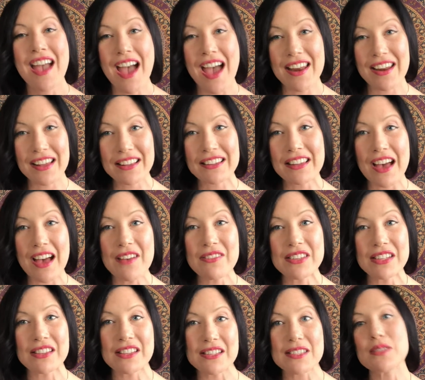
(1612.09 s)
And I love
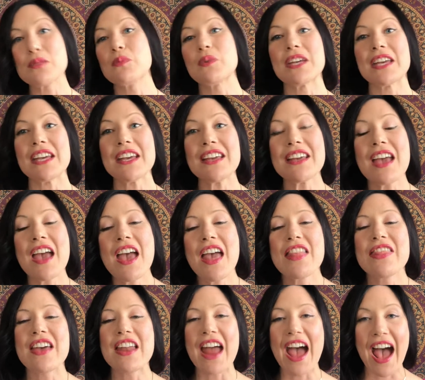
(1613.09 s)
that this week,
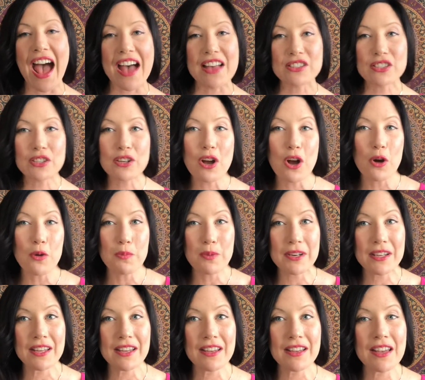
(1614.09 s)
that as you're
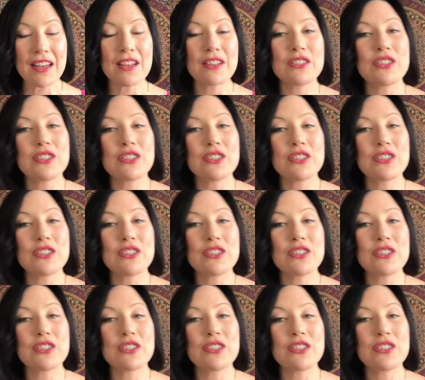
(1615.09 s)
opening